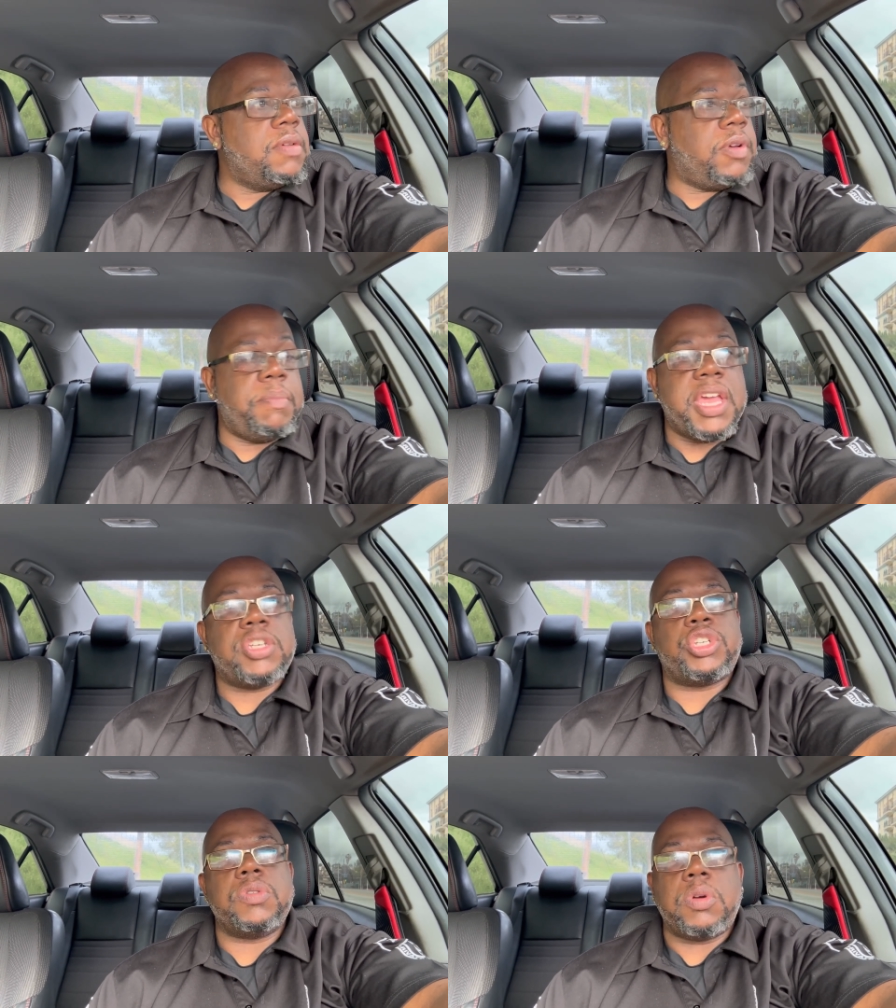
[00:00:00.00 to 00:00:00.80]
But make
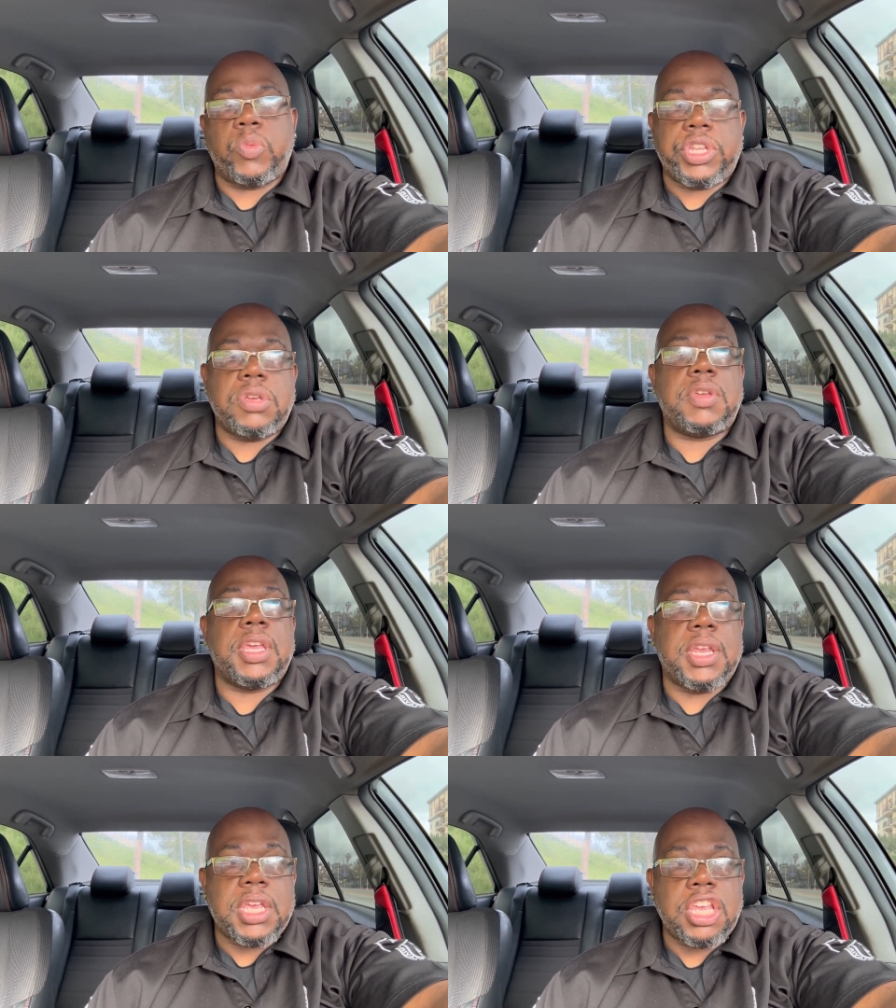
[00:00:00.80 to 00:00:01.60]
sure when you
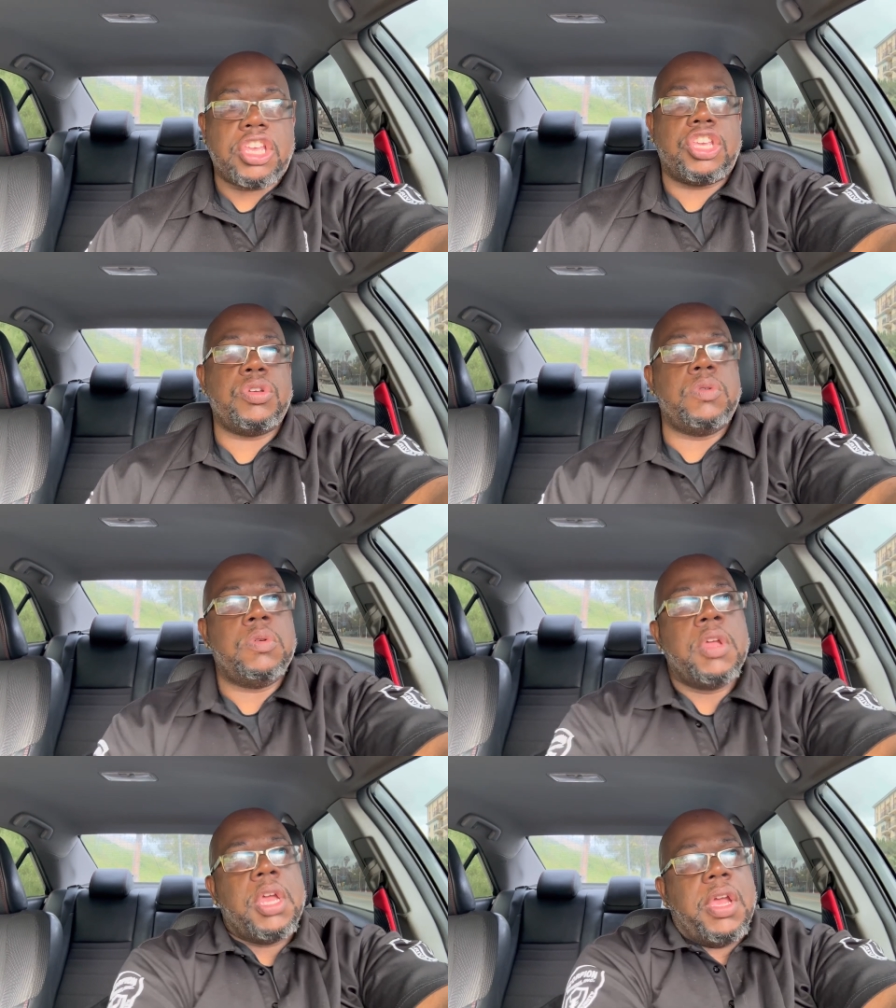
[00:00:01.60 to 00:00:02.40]
get an EQ,
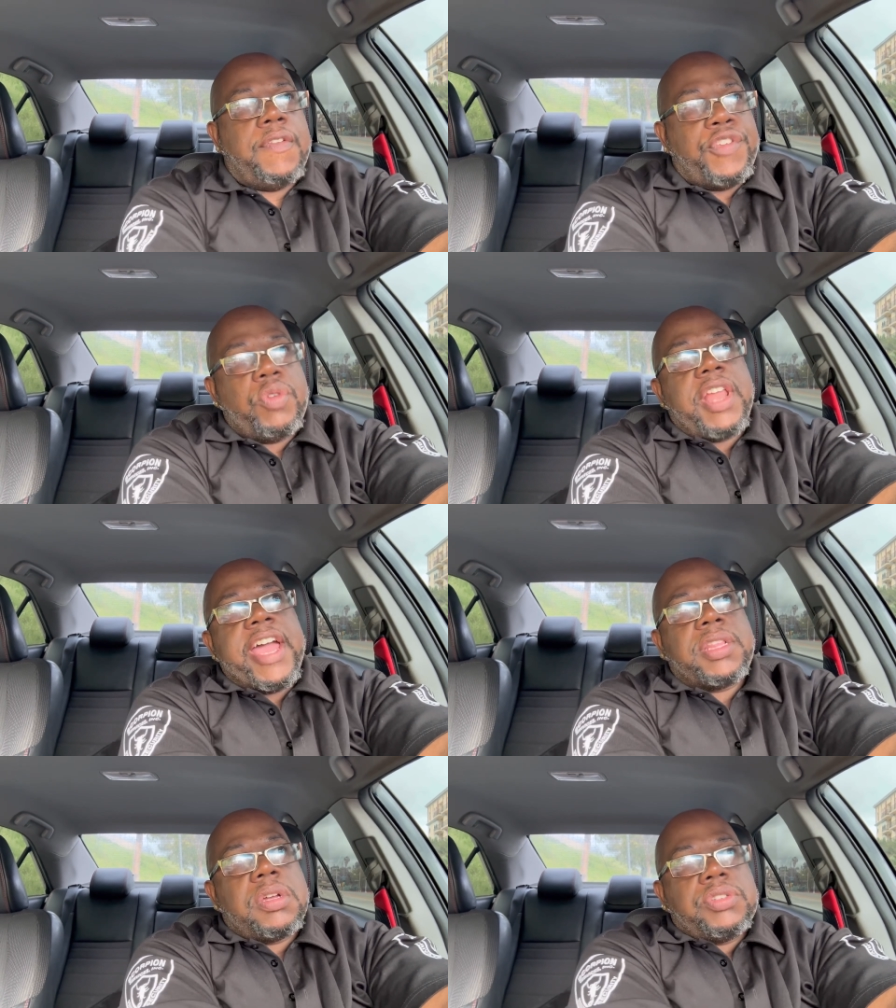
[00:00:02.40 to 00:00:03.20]
if you
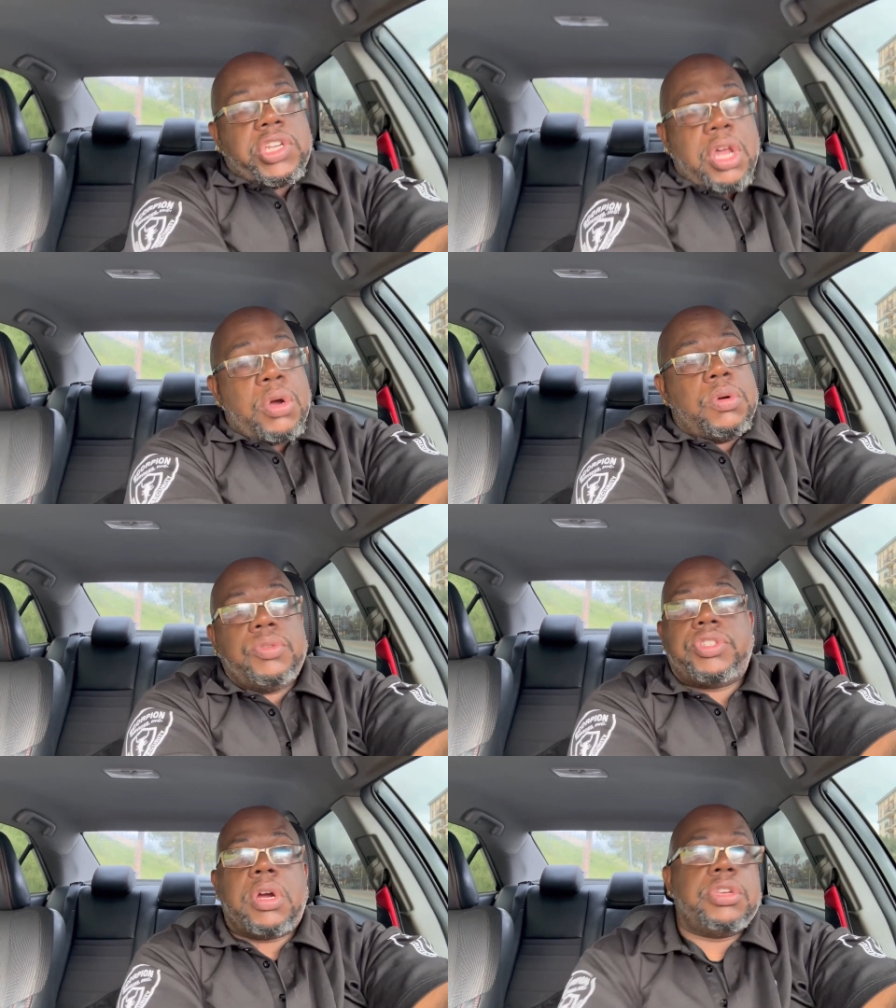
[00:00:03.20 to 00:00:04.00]
like those
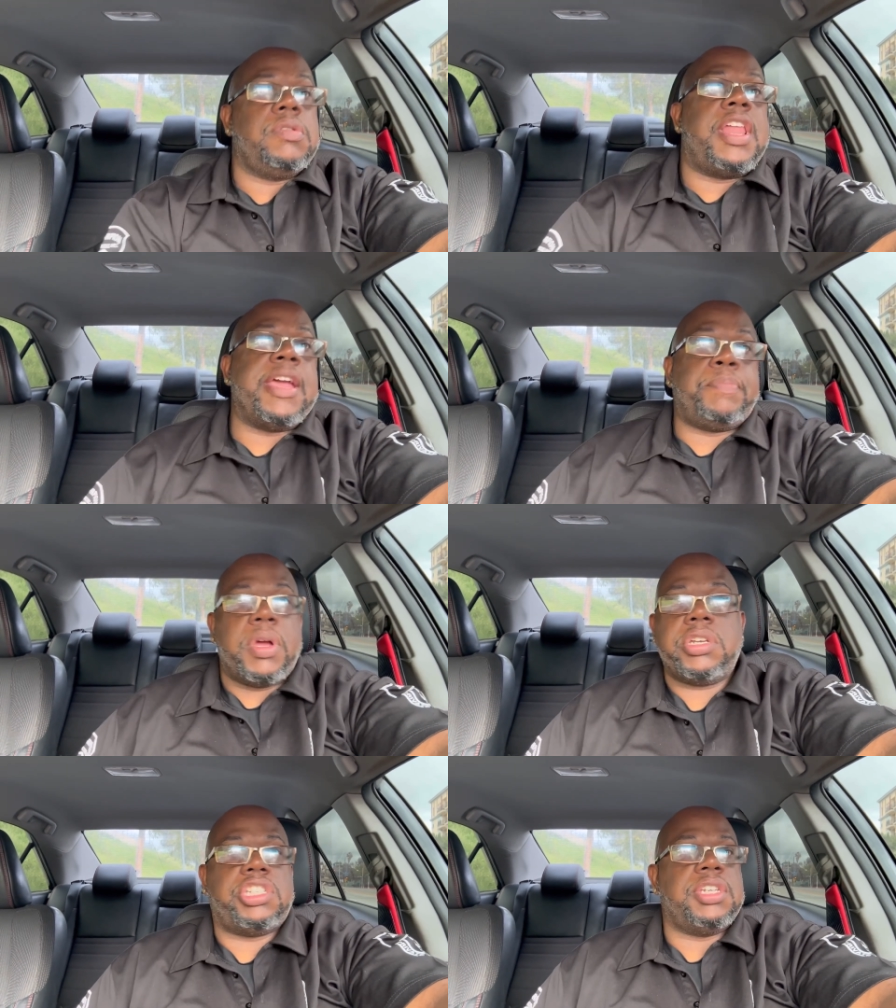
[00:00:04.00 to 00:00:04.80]
lows or you like
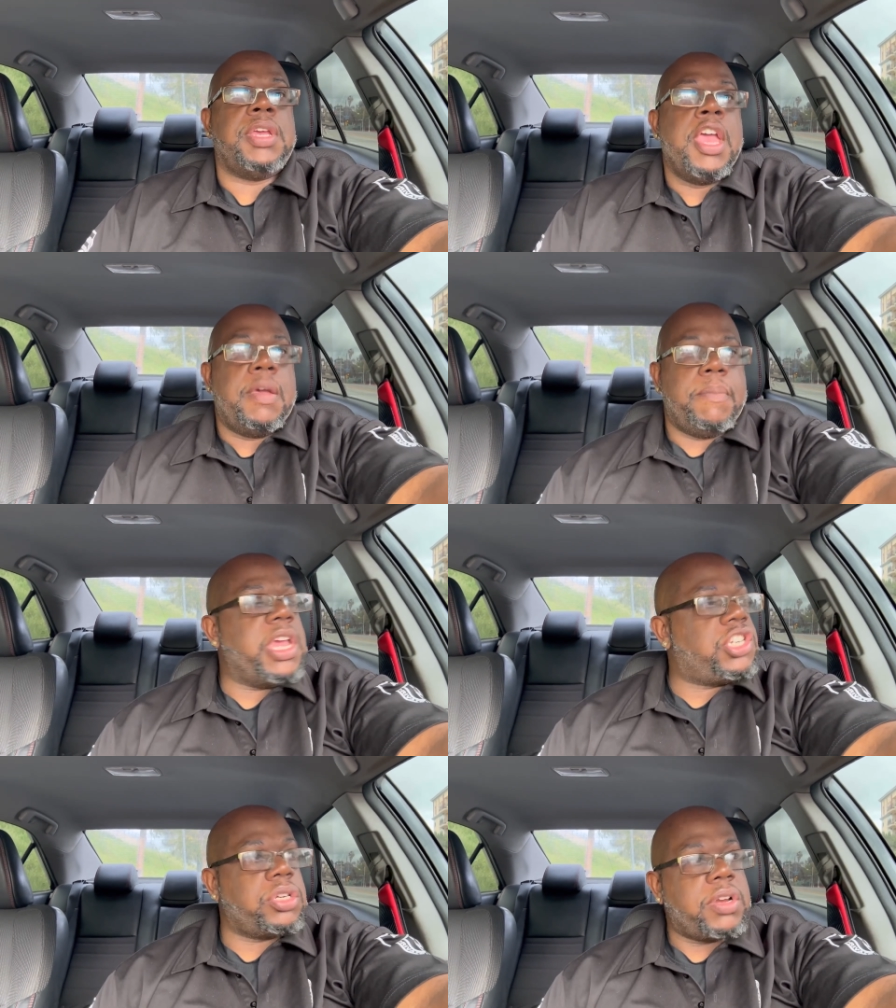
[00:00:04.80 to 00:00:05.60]
punchy,
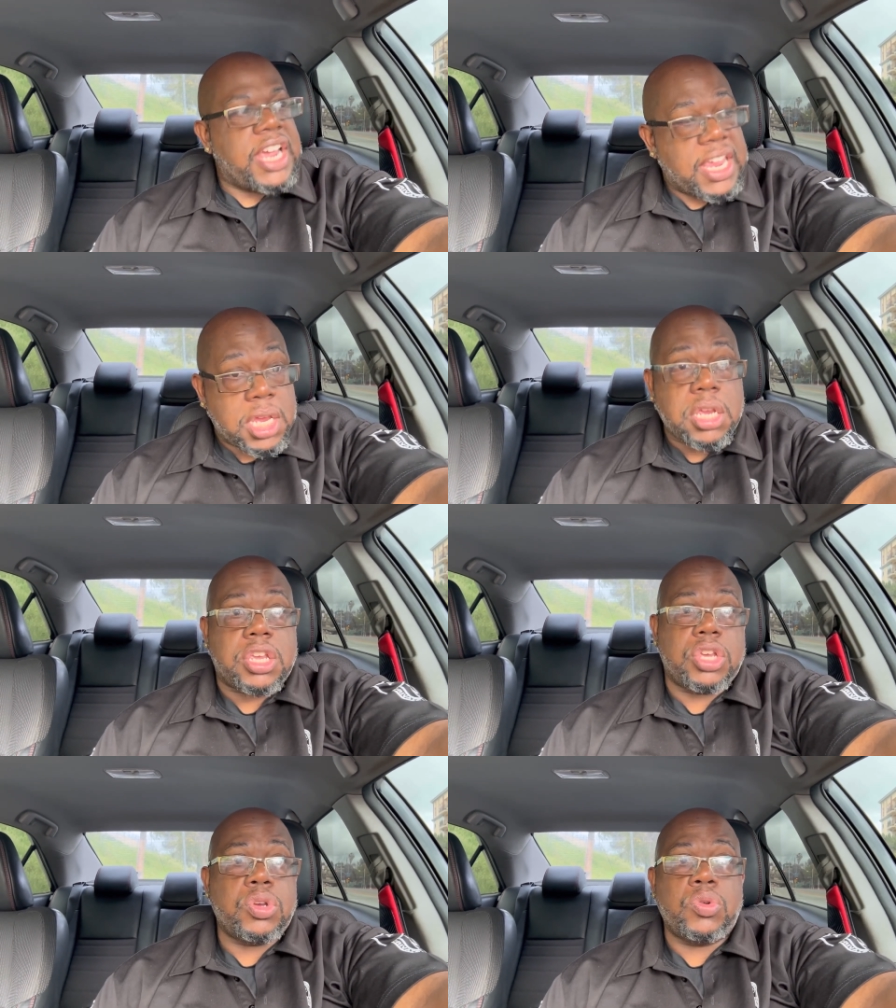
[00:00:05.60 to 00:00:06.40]
make sure that
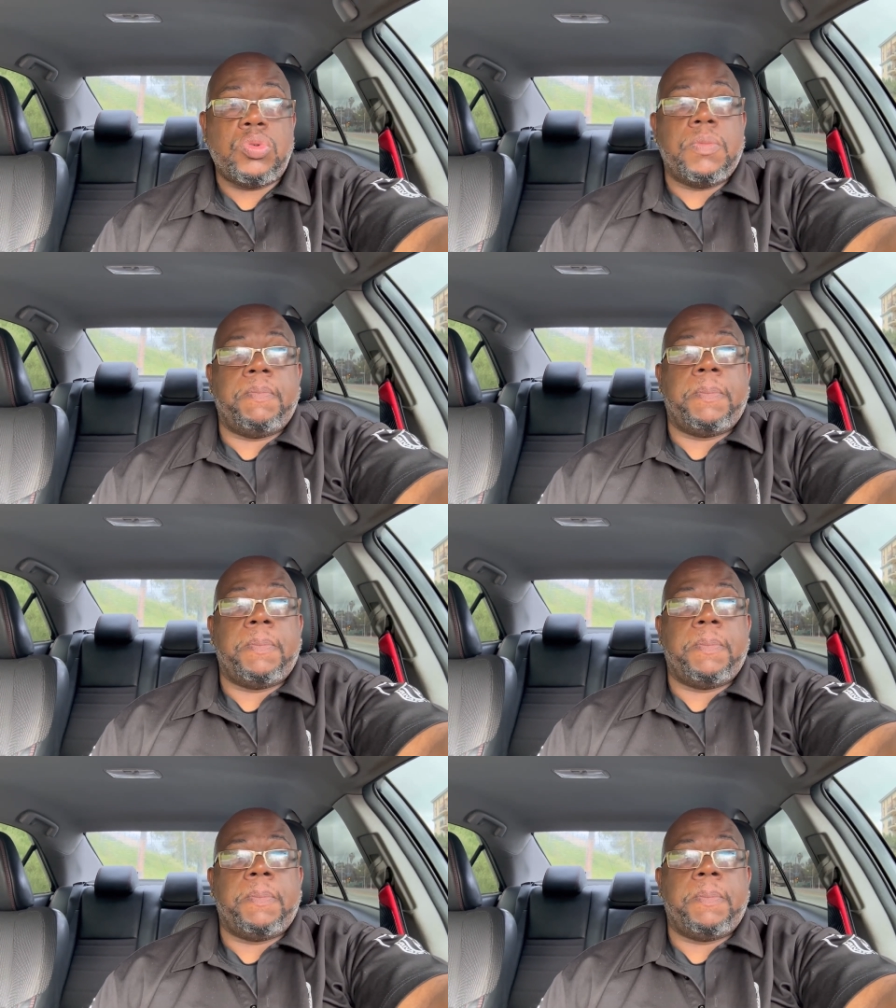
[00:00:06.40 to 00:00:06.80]
EQ